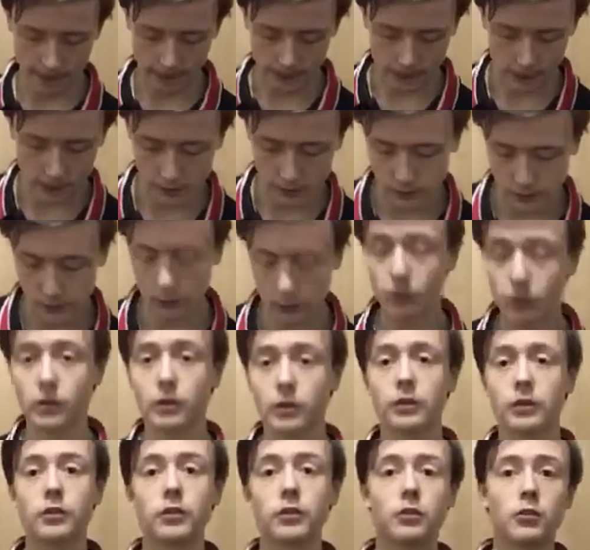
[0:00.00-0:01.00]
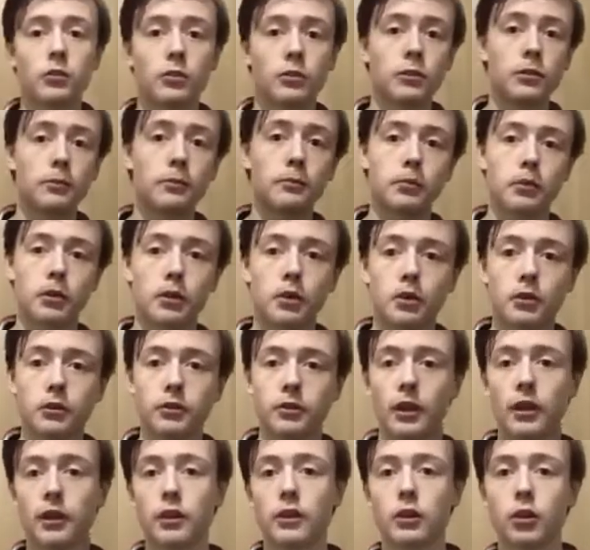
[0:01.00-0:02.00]
is I'm going to do the pros
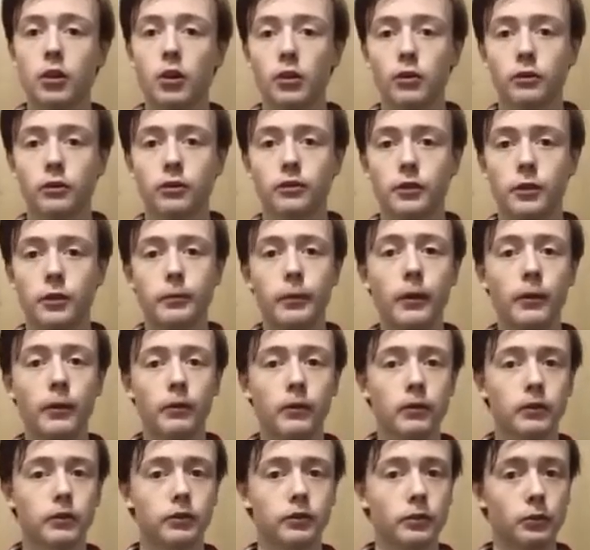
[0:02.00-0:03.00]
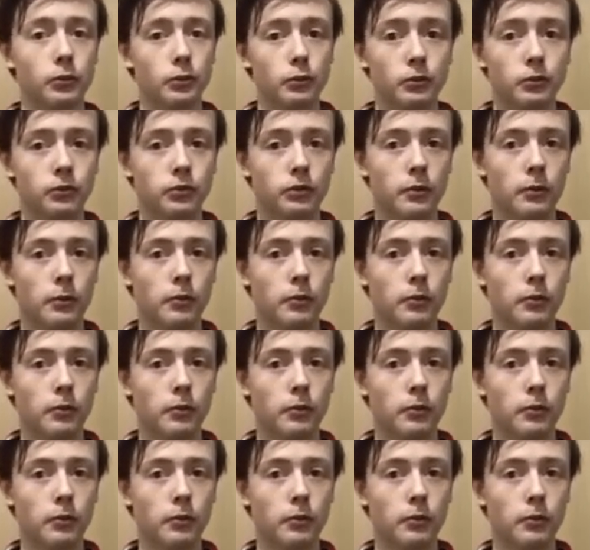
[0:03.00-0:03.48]
and the cons about the suit.